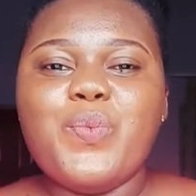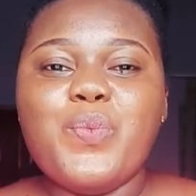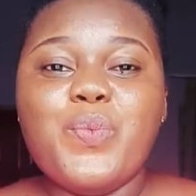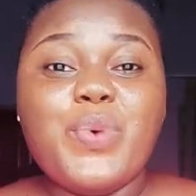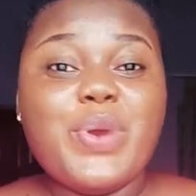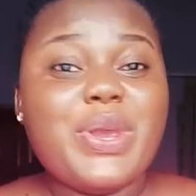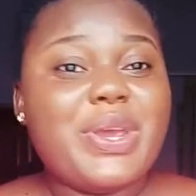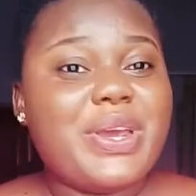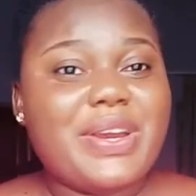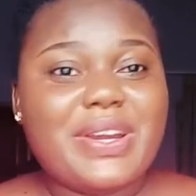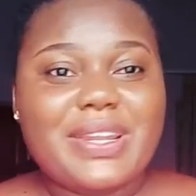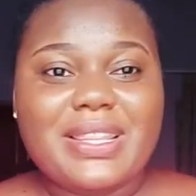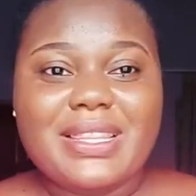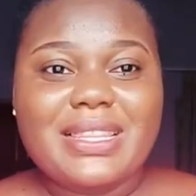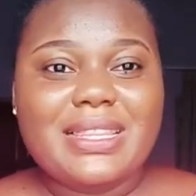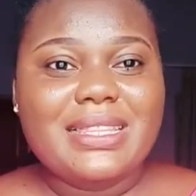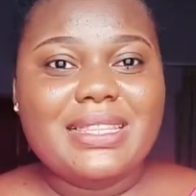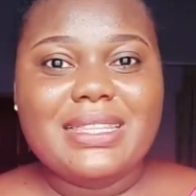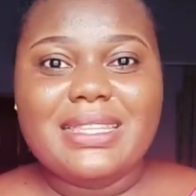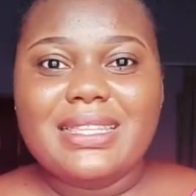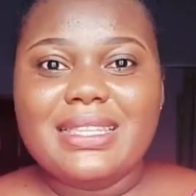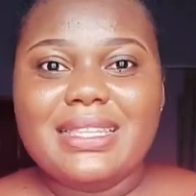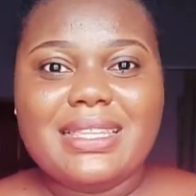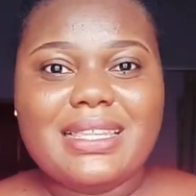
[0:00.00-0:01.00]

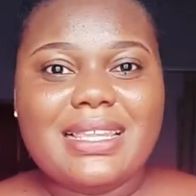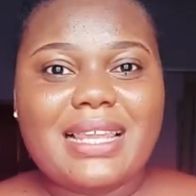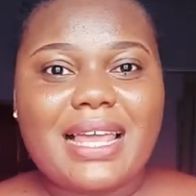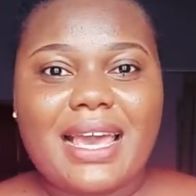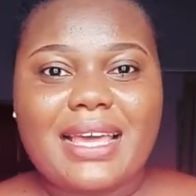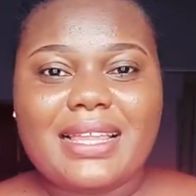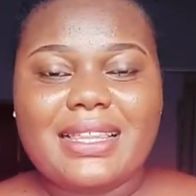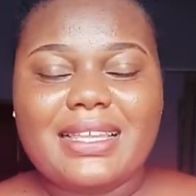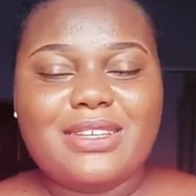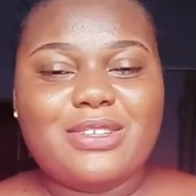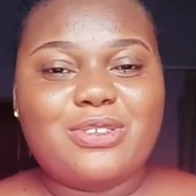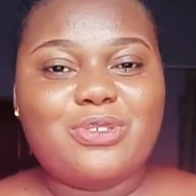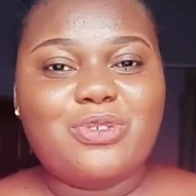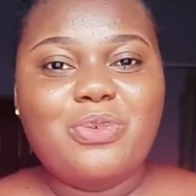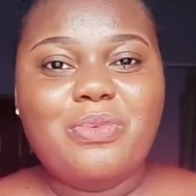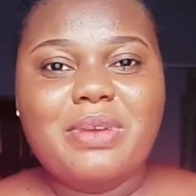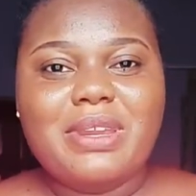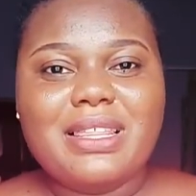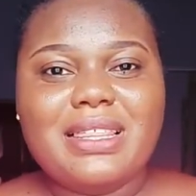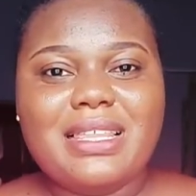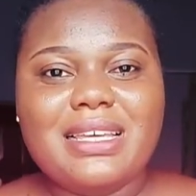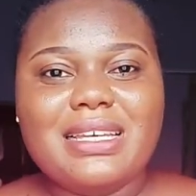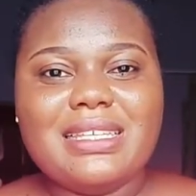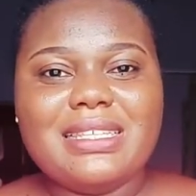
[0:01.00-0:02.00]
there's so
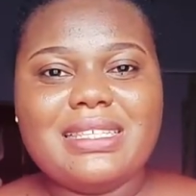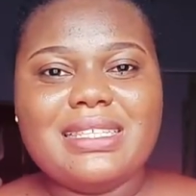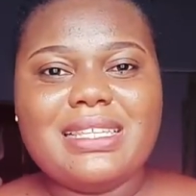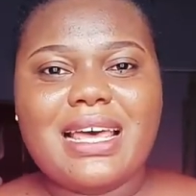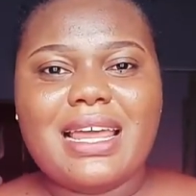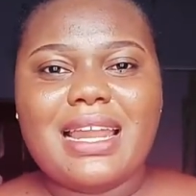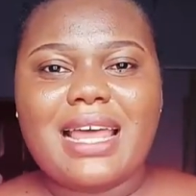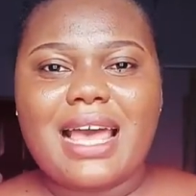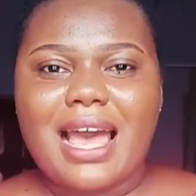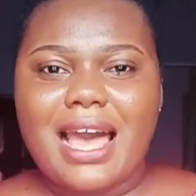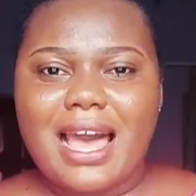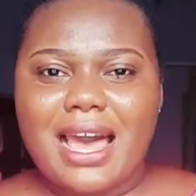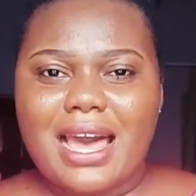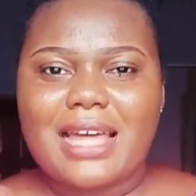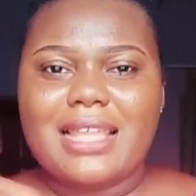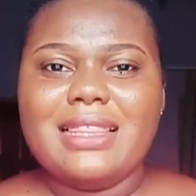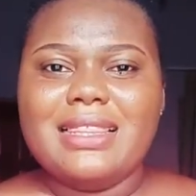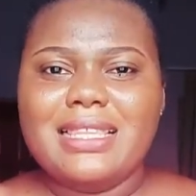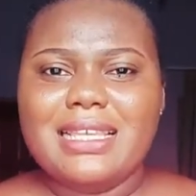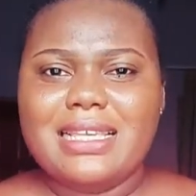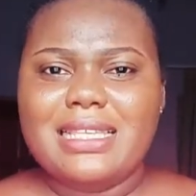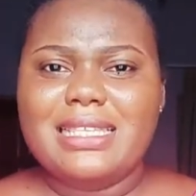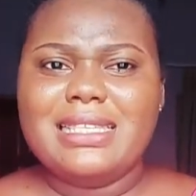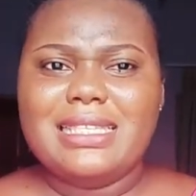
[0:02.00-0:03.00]
many things that are
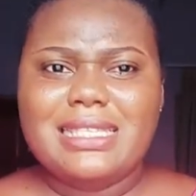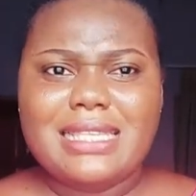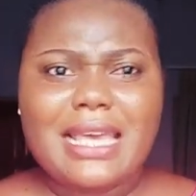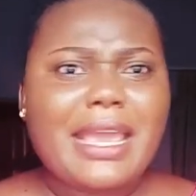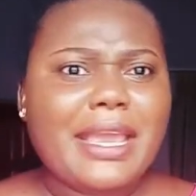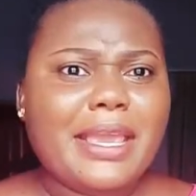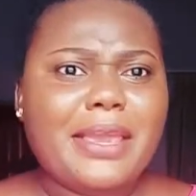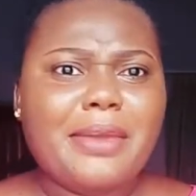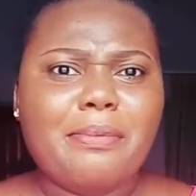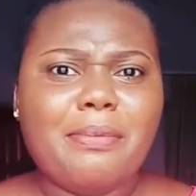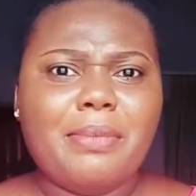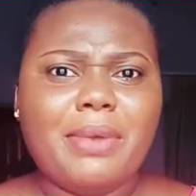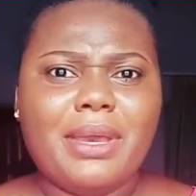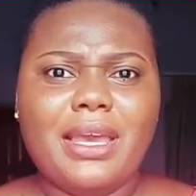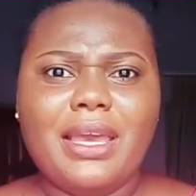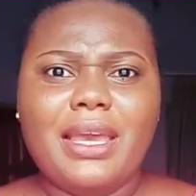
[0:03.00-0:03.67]
the same.